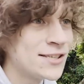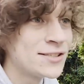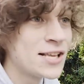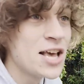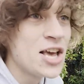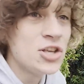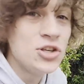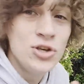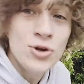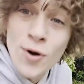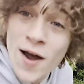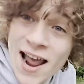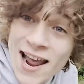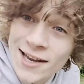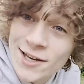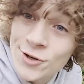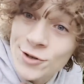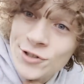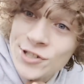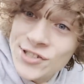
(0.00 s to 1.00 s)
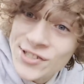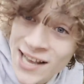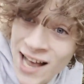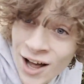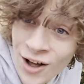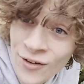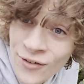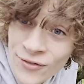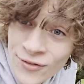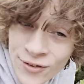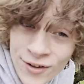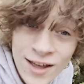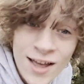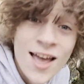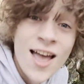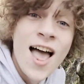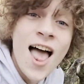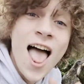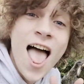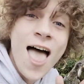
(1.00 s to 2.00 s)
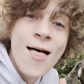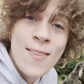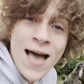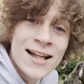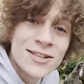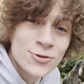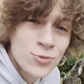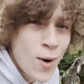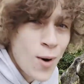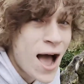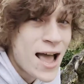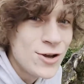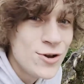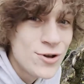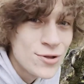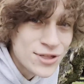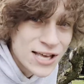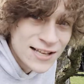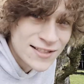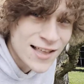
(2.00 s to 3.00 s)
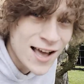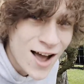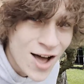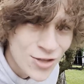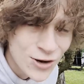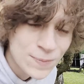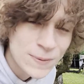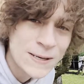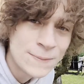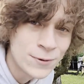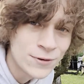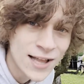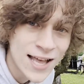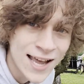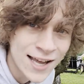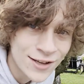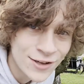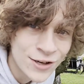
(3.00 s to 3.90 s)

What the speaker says: is you hate yourself, and that's why you think that other people hate